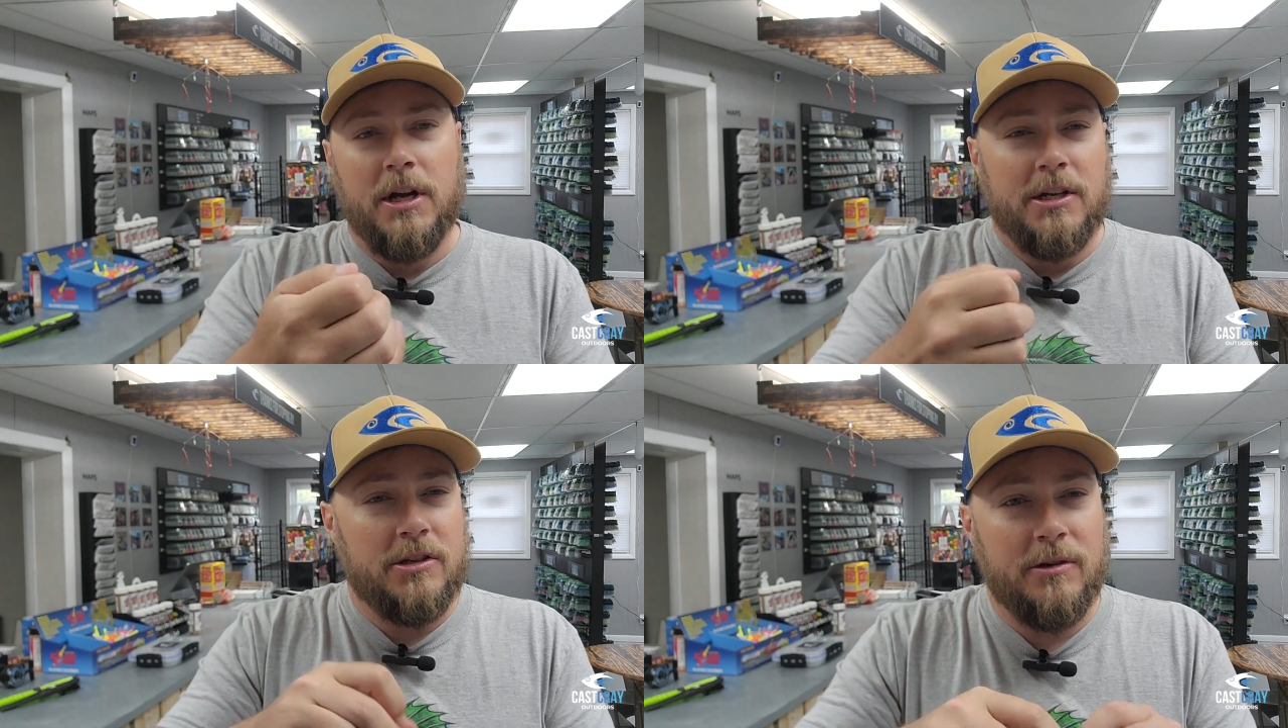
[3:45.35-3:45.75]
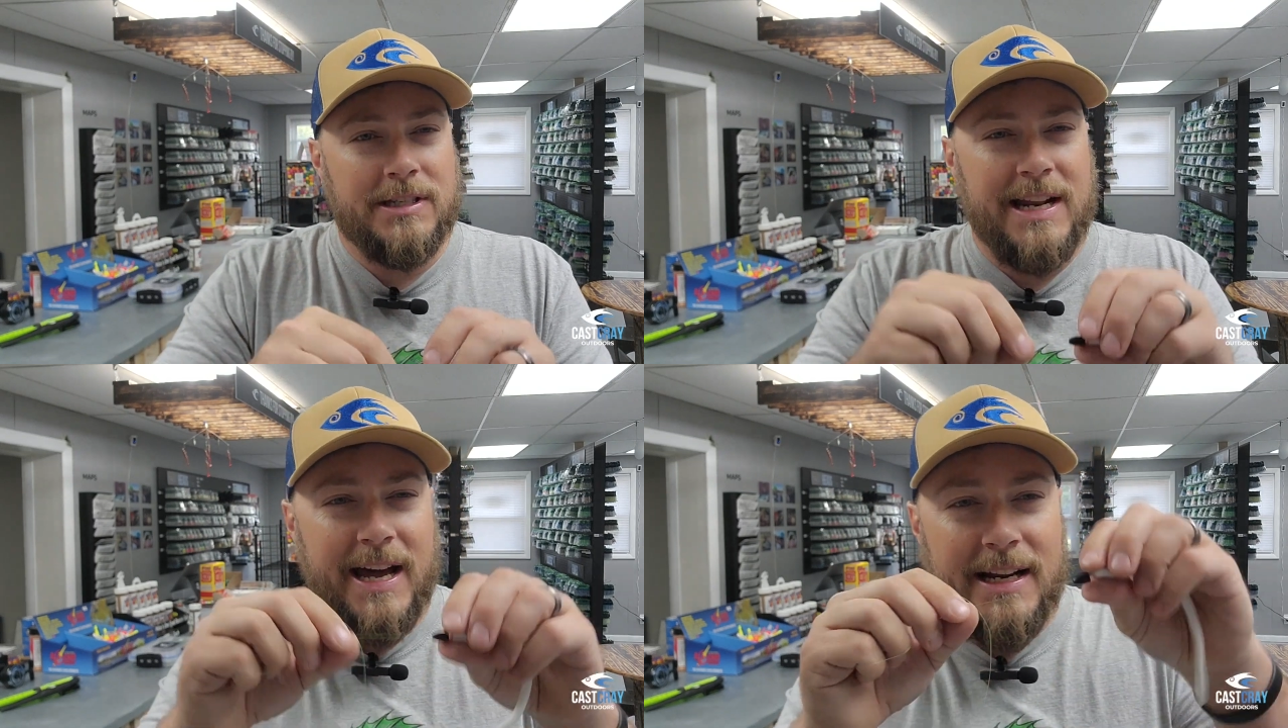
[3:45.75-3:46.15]
So
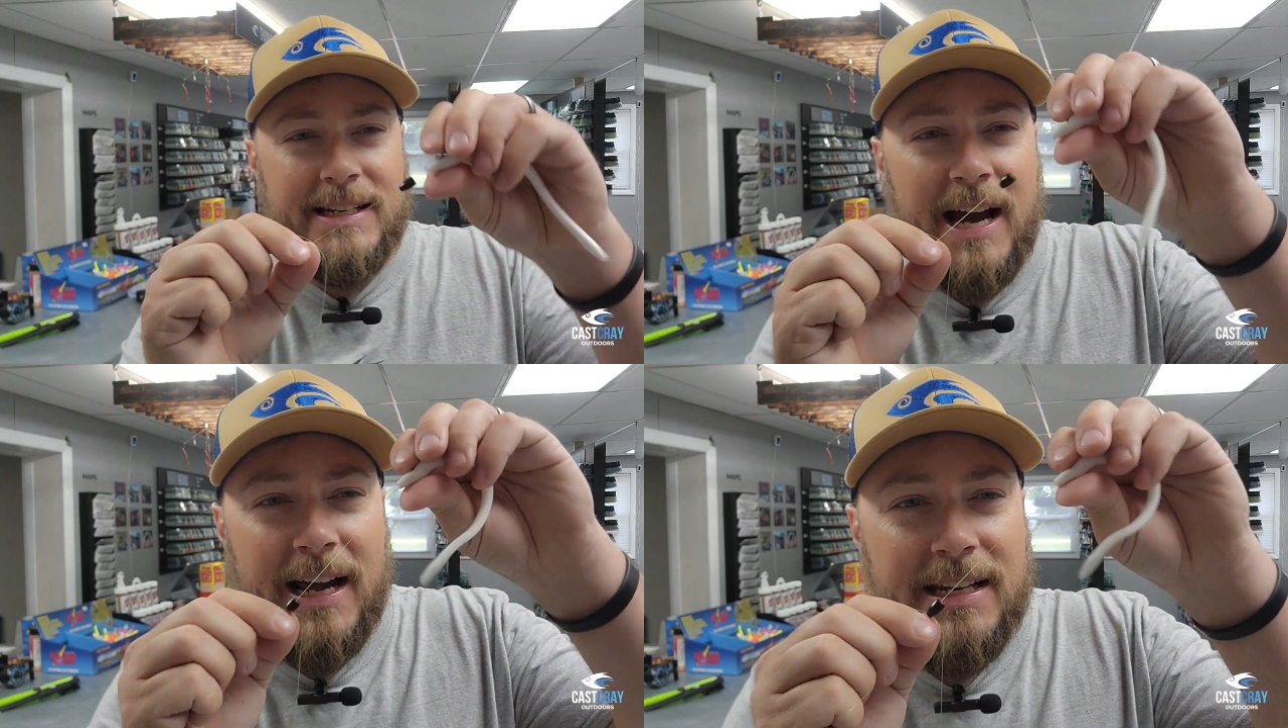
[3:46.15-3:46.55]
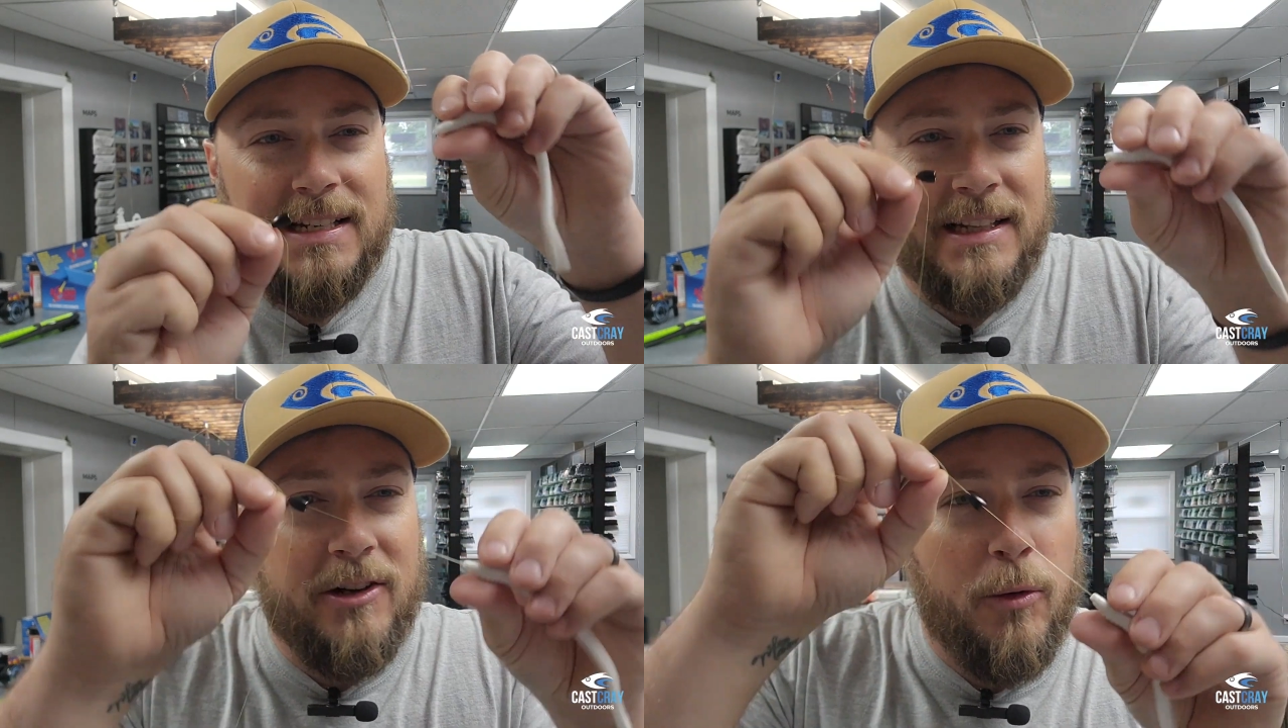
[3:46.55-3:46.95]
it's not a tight
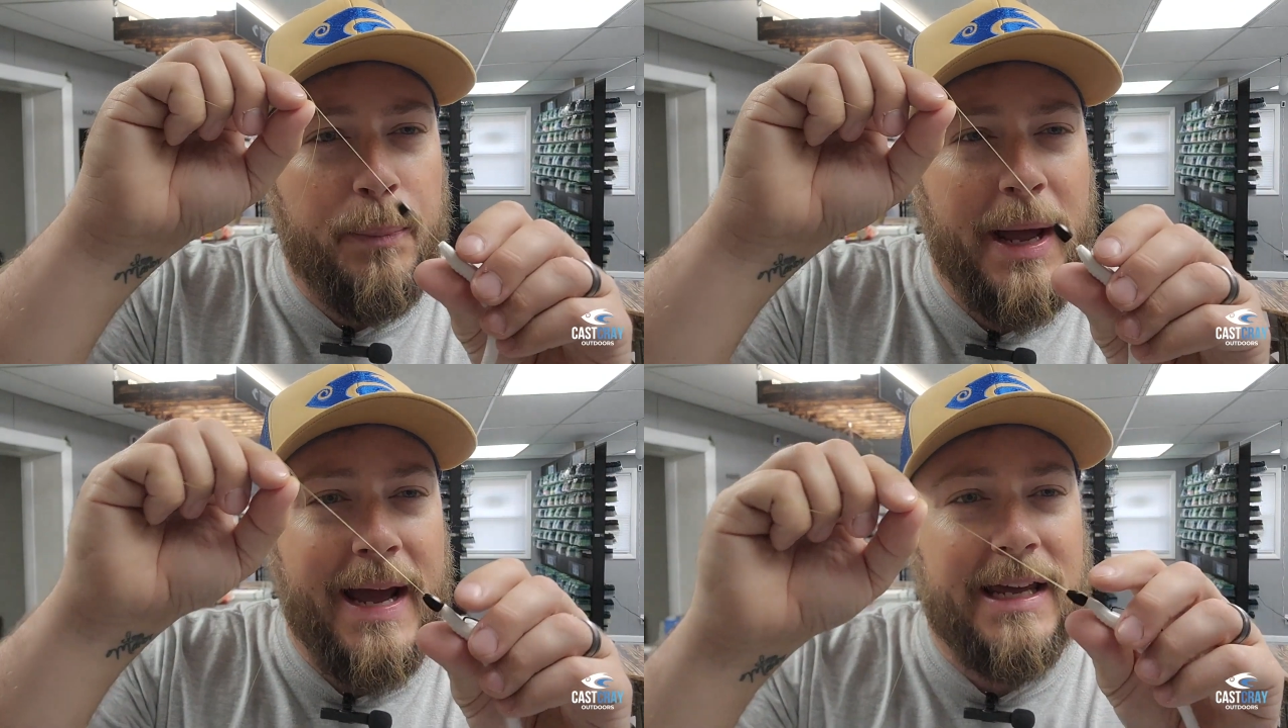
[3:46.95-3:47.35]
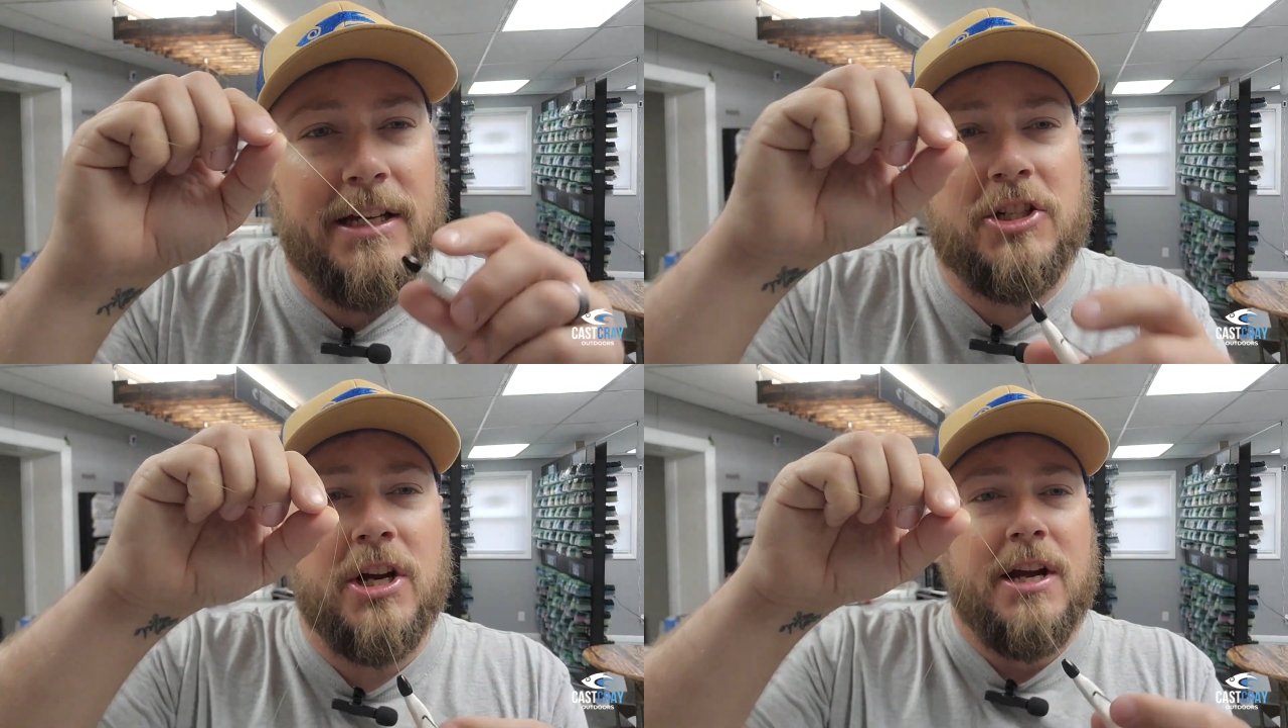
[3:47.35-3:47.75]
little
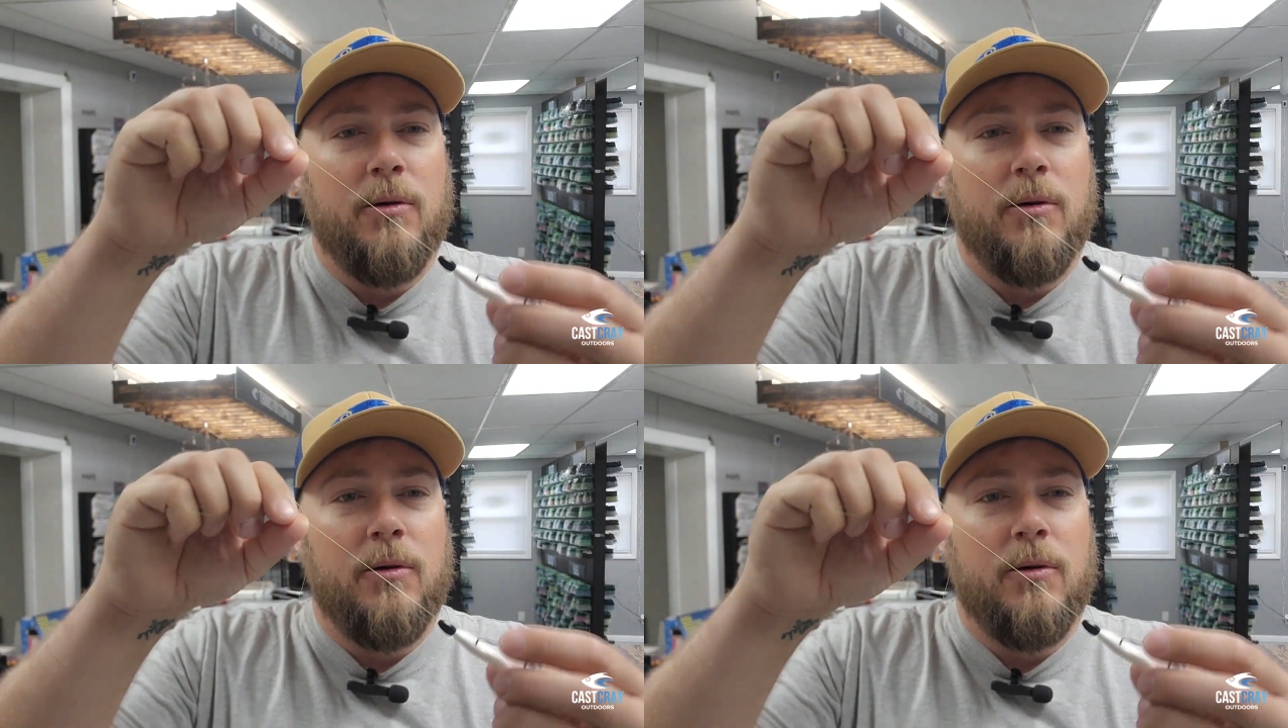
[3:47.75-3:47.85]
package.